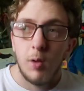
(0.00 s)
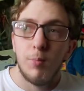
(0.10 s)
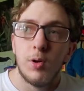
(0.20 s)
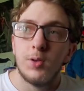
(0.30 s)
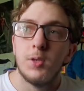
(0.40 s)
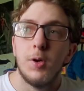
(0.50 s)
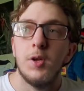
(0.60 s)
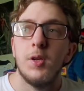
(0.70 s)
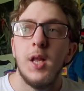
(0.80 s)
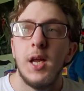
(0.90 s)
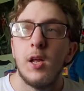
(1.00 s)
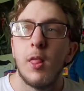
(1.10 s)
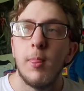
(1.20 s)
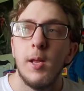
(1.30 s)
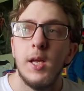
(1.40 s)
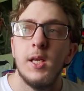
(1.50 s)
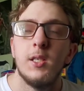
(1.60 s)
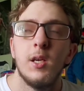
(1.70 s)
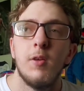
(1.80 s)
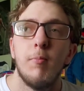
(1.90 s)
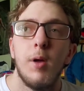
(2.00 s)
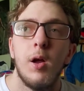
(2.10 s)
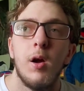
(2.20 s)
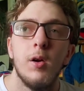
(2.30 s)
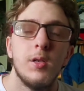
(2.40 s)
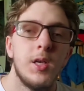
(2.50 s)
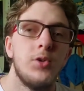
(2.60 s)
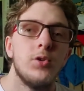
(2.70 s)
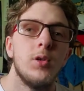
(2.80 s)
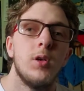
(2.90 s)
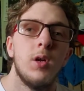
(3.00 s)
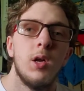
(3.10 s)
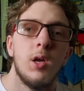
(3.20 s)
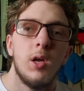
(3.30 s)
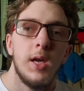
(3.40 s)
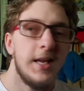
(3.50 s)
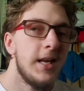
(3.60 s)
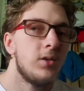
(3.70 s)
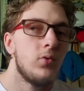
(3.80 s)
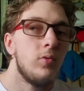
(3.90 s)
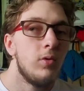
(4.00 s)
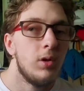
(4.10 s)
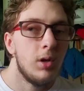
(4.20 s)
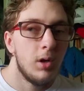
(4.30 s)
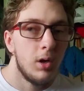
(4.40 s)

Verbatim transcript: But also another thing is uh, my art teacher in high school.